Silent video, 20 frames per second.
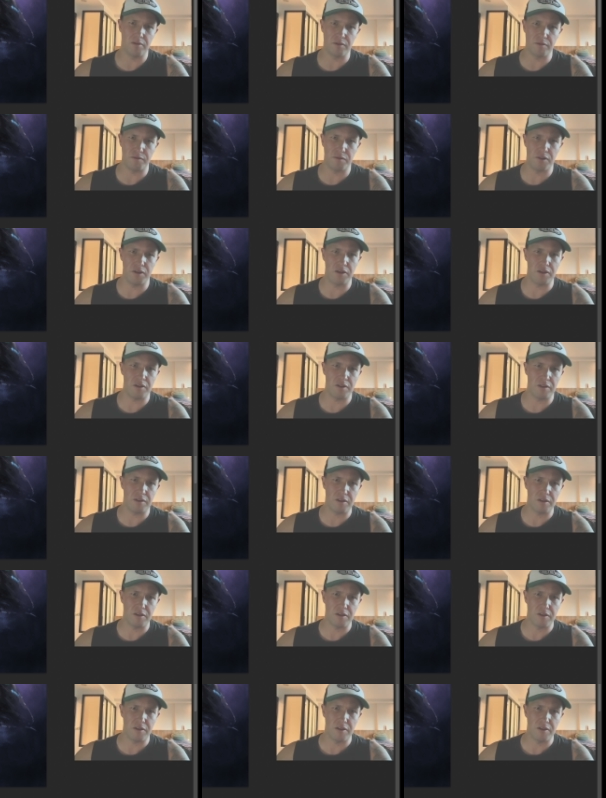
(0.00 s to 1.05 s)
off the
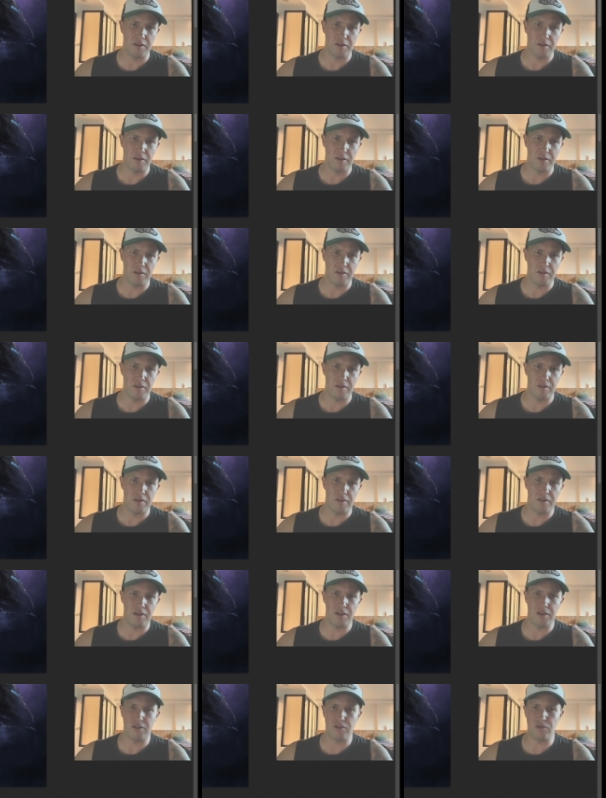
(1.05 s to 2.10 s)

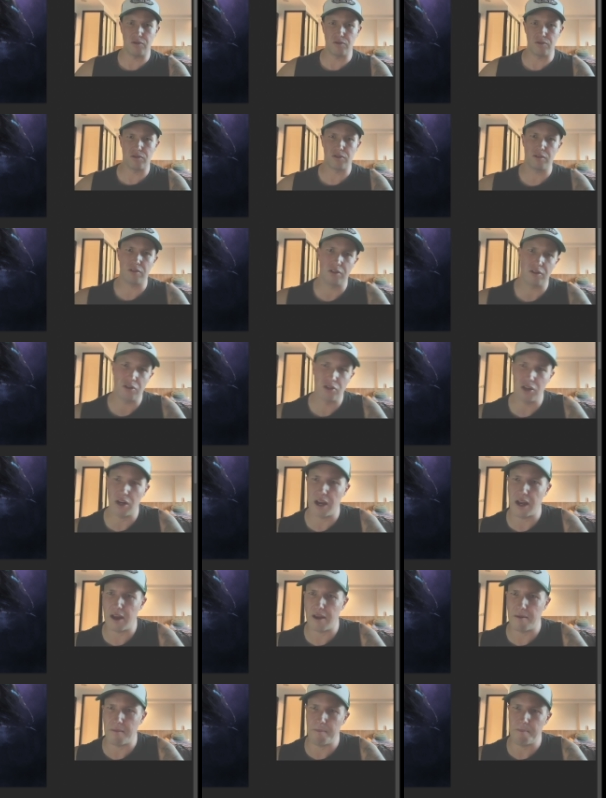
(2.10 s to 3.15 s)
exhaust of the
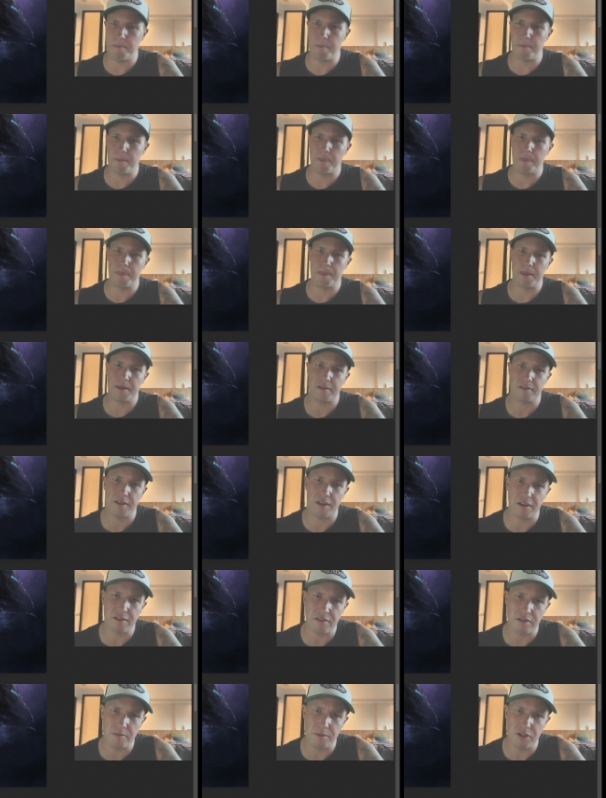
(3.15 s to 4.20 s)
jet. Let's
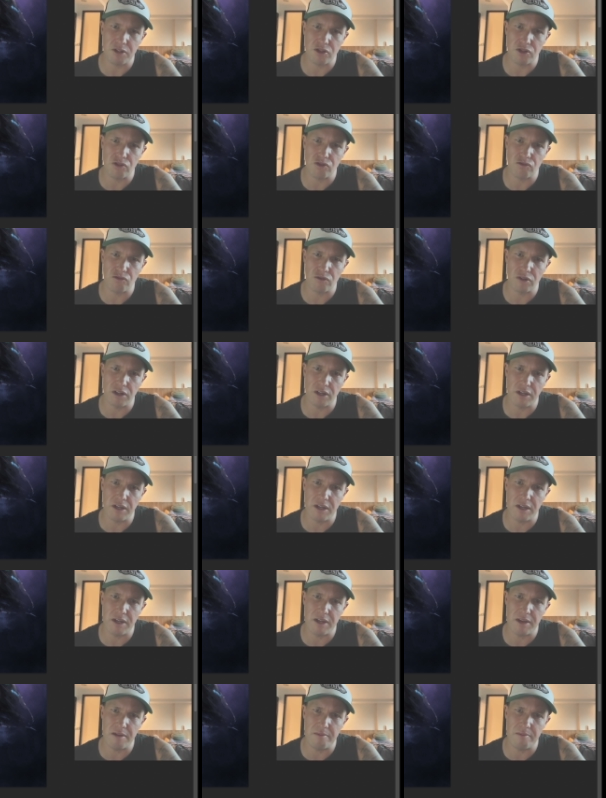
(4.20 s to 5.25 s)
get some
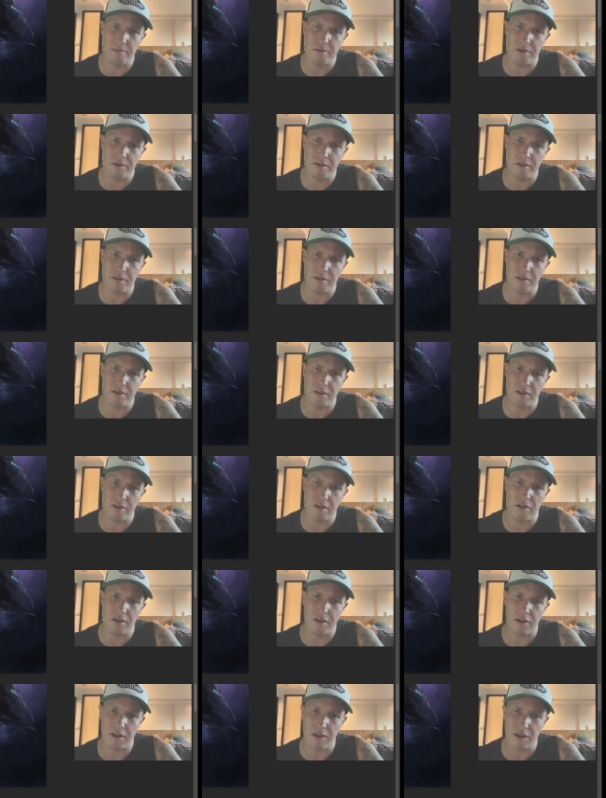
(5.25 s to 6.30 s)
extreme
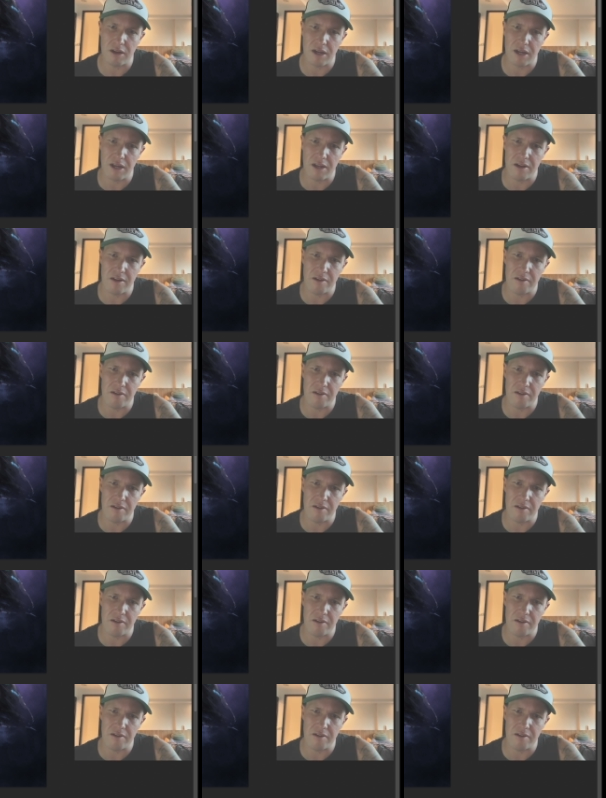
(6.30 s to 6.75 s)
highlight